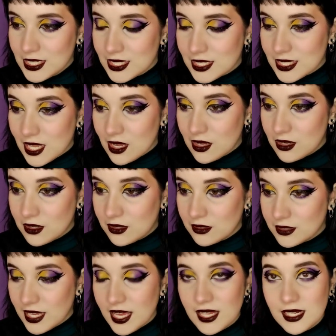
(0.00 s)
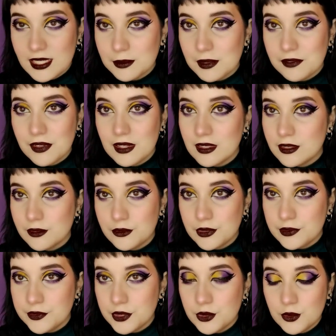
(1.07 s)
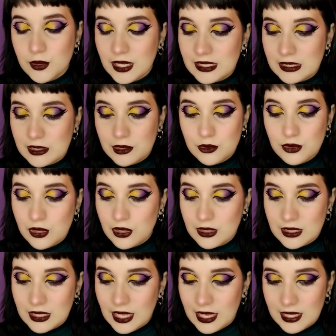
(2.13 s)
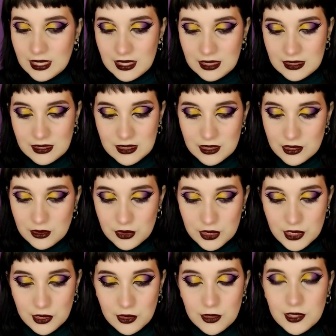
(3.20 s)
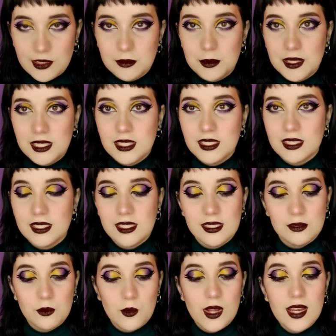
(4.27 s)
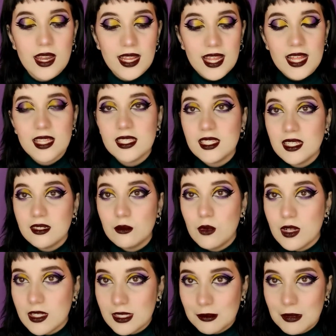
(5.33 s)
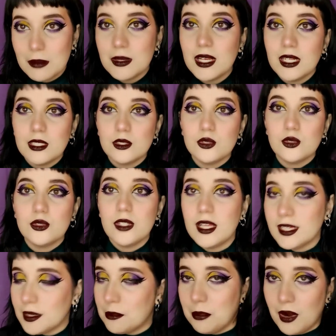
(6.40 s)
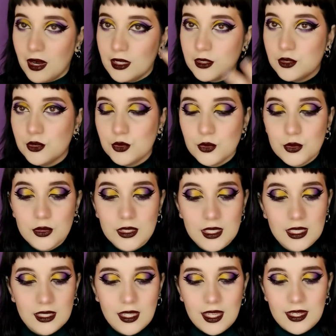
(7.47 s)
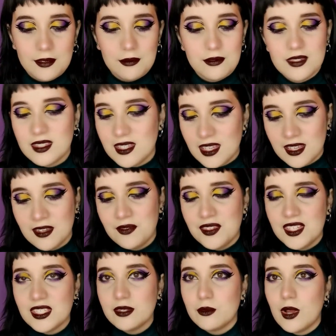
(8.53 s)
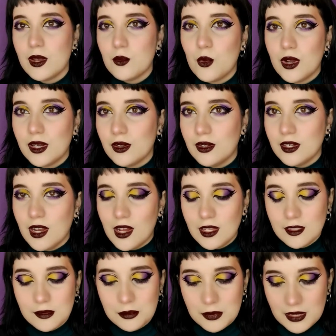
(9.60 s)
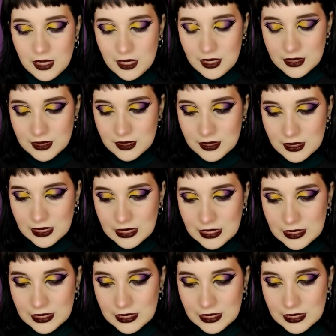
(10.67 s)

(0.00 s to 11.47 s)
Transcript: So yeah, that's my final review. I do not like it. Doesn't look good. But when I get the other ones, maybe I'll do like a part two, like seeing if this can work or not. But